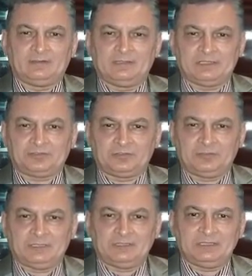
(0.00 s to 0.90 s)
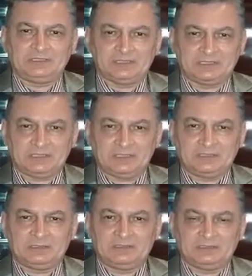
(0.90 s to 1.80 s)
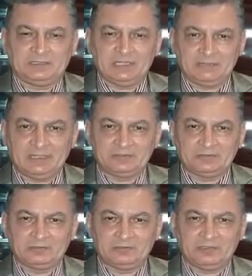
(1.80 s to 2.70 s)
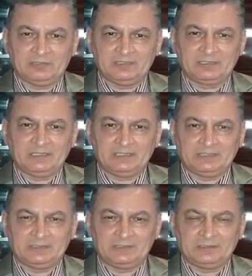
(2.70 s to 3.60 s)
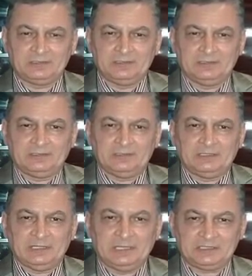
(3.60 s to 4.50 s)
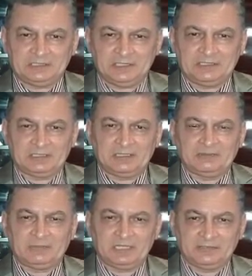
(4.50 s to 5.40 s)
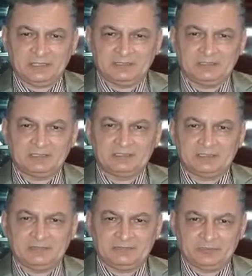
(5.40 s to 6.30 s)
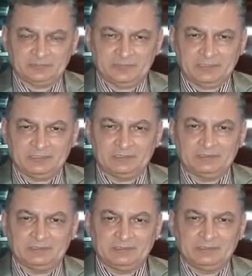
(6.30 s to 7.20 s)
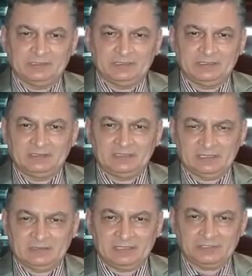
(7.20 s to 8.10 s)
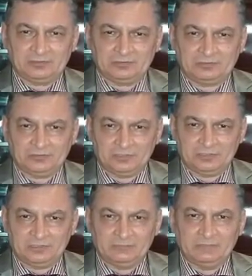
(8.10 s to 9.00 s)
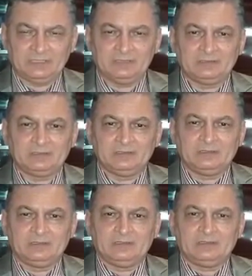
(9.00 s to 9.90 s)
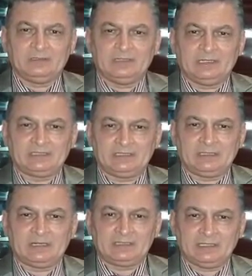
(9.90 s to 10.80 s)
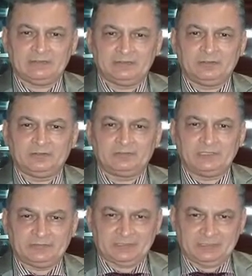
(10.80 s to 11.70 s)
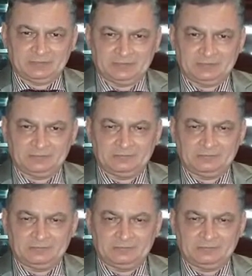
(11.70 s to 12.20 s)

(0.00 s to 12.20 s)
They should be interesting, relevant to learner's age, entertaining and motivating in the first place, and they should certainly be at the right level of difficulty.